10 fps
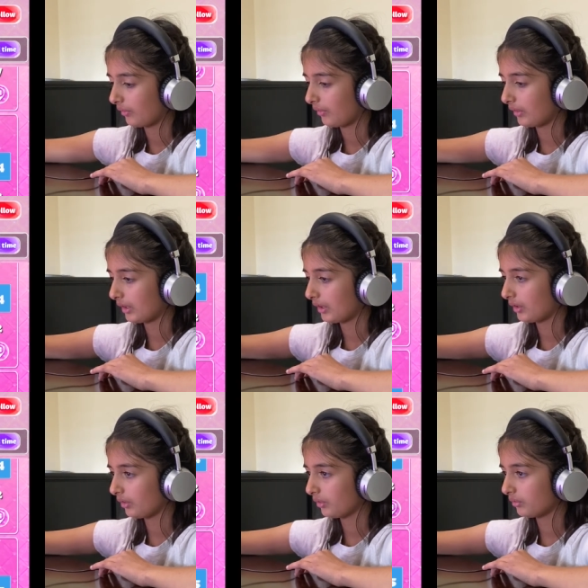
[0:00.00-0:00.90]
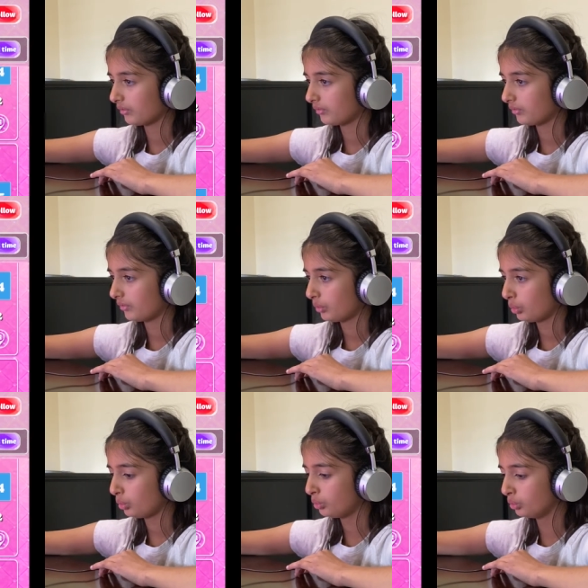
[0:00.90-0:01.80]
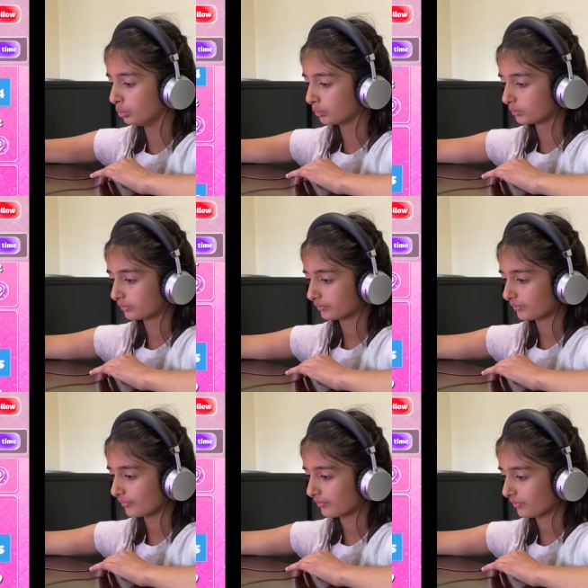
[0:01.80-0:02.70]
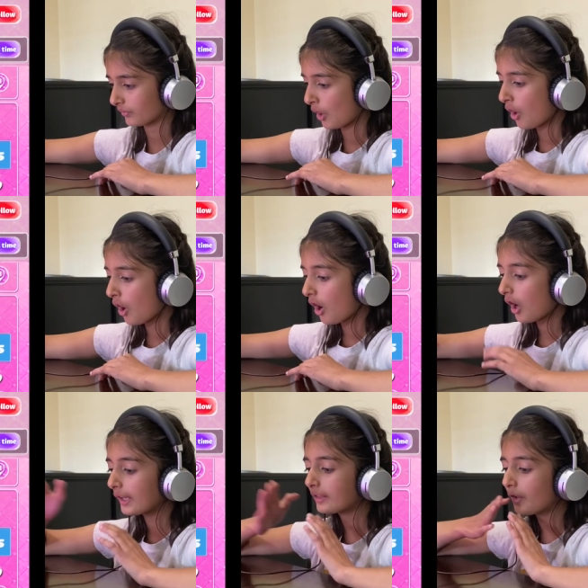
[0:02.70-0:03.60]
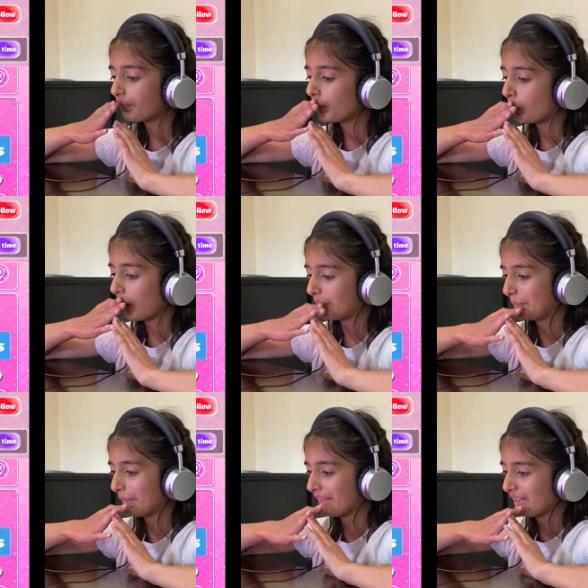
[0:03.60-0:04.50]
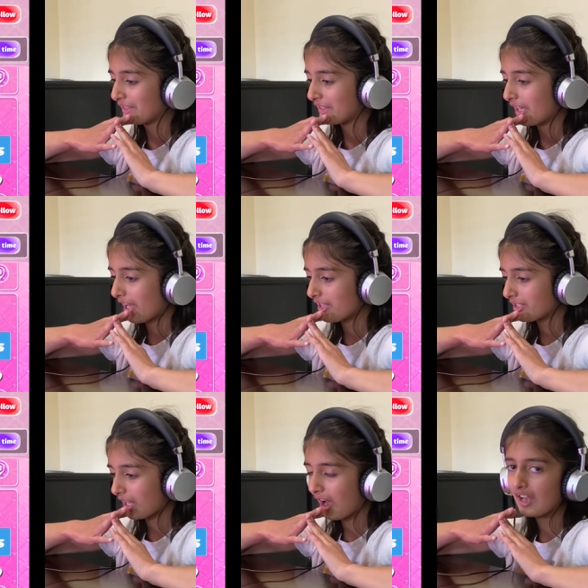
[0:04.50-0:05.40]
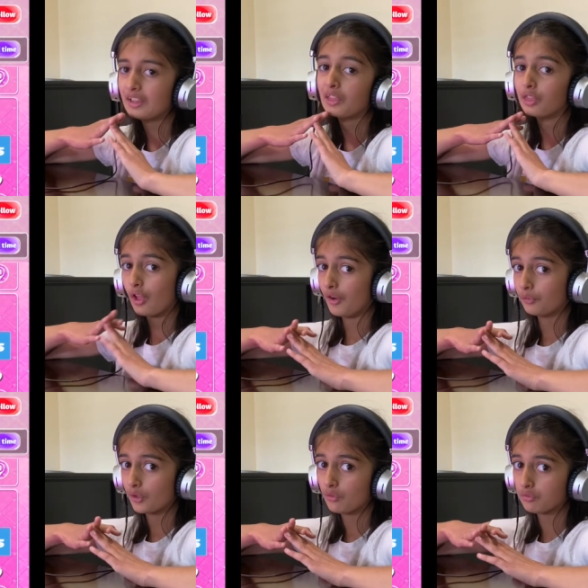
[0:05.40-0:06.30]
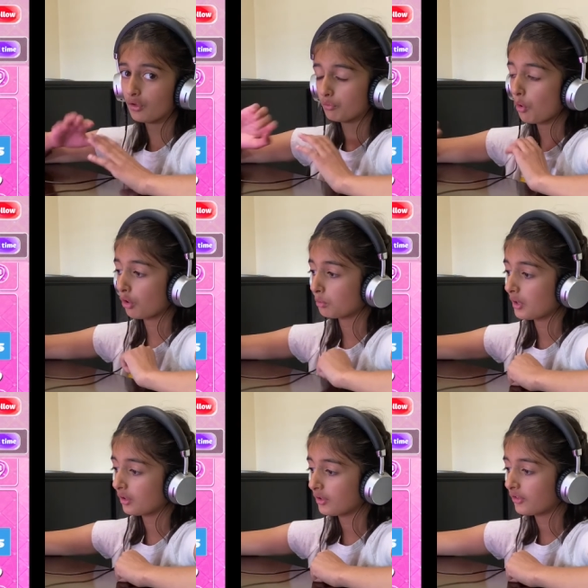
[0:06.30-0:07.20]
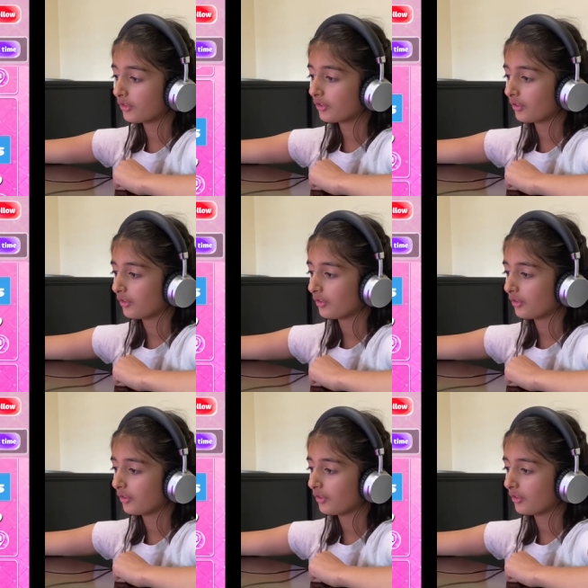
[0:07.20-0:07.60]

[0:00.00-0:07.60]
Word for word: Wow. Ooh. I love the watermelons, you guys. I love, love, love watermelons.